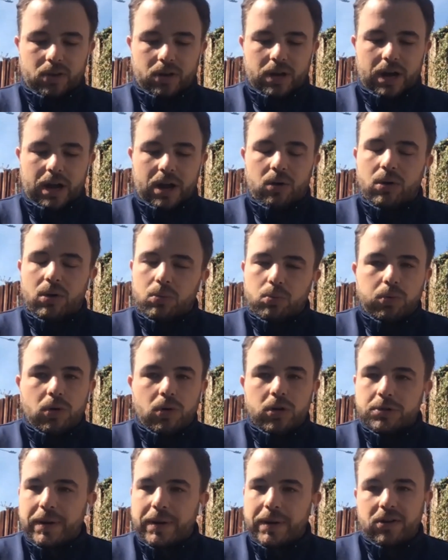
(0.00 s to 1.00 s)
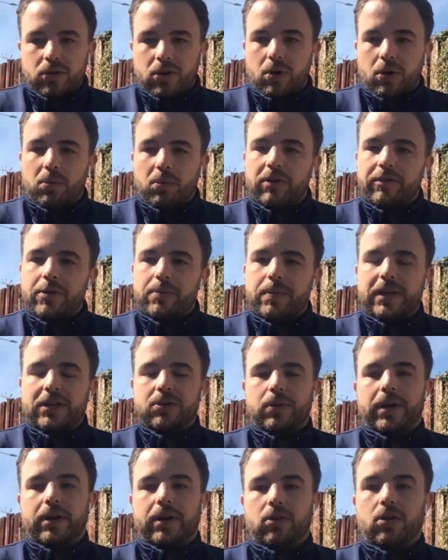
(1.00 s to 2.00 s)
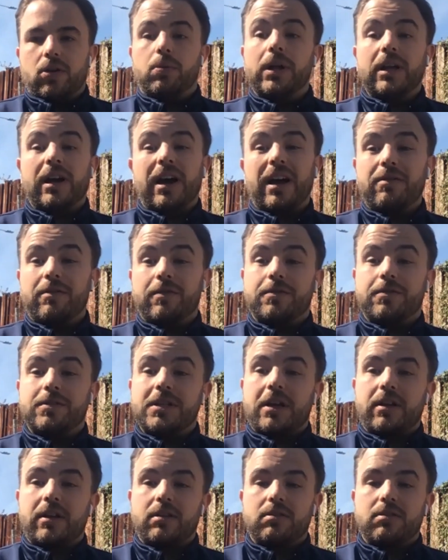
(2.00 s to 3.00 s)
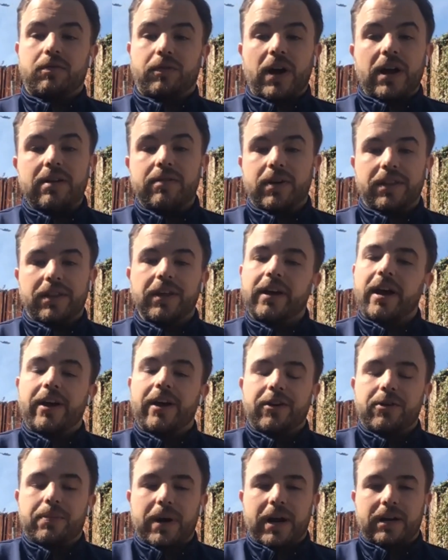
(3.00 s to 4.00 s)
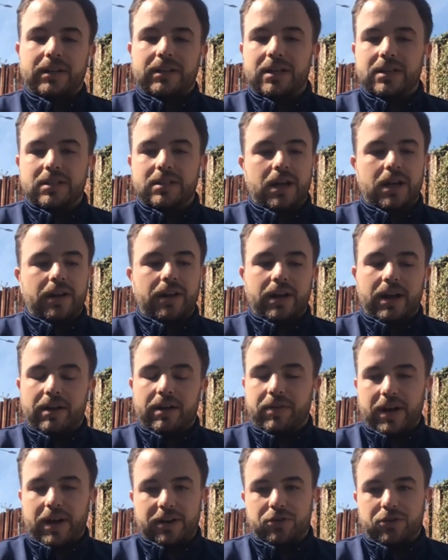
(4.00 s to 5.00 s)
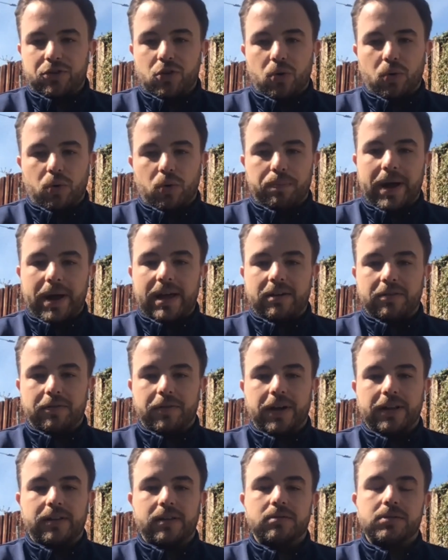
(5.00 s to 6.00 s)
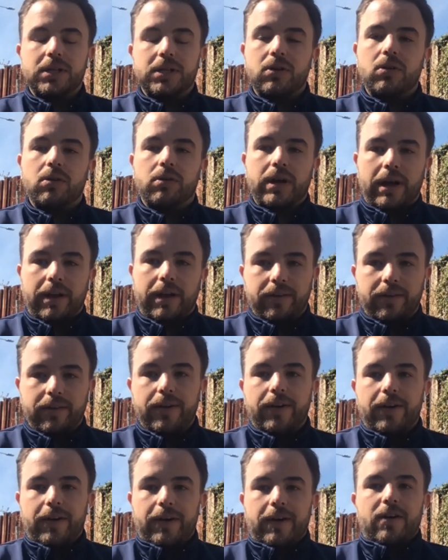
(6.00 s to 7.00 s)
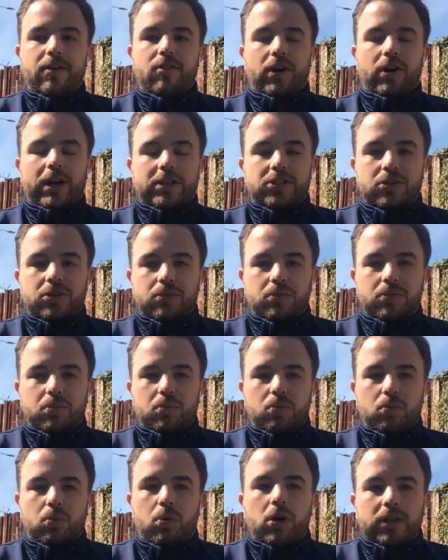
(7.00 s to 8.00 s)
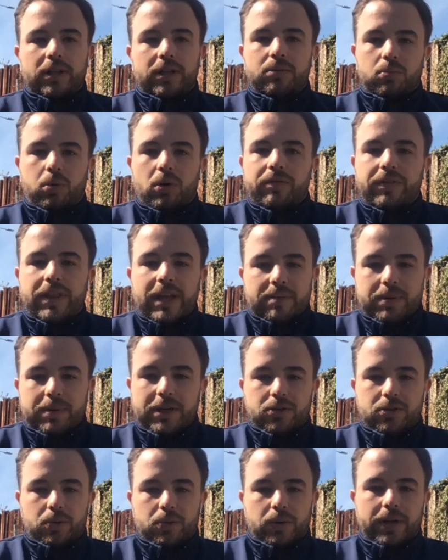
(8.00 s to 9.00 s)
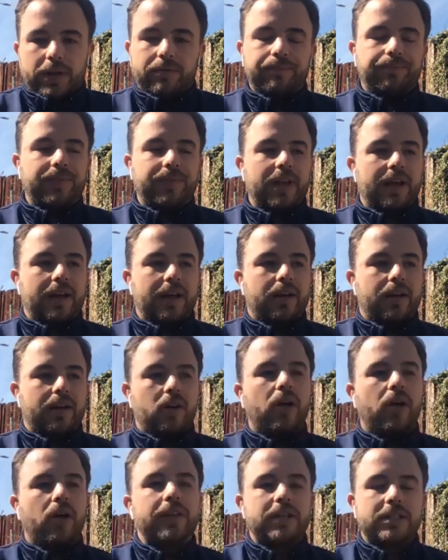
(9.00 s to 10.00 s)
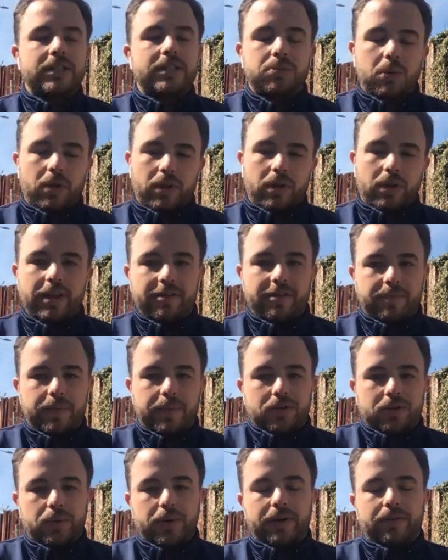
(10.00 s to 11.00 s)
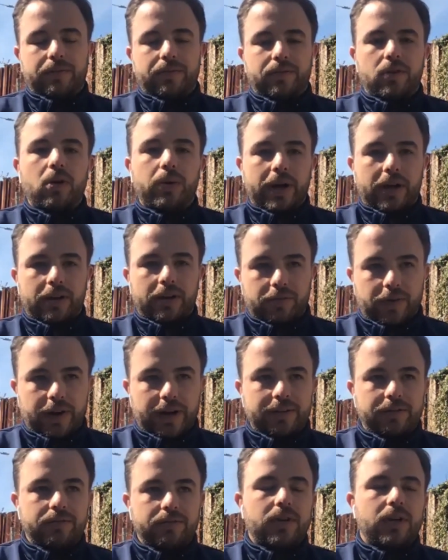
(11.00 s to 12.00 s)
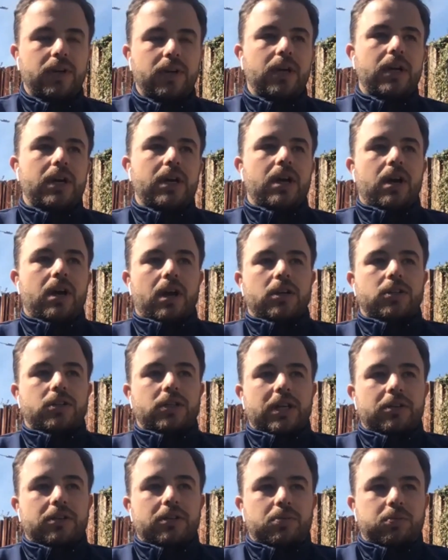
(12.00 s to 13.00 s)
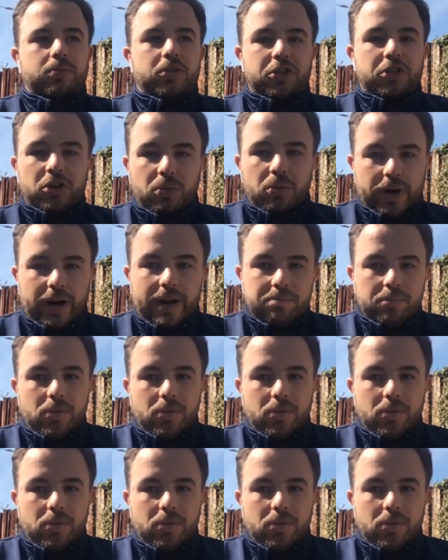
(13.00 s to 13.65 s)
what's been going on? What have you been doing? Oh, well, I've seen 5 other chiropractors and I've had no benefit. And so, okay, right. So what have they been doing? This is what they've been doing. Okay, fine. So I said, do you know what I'm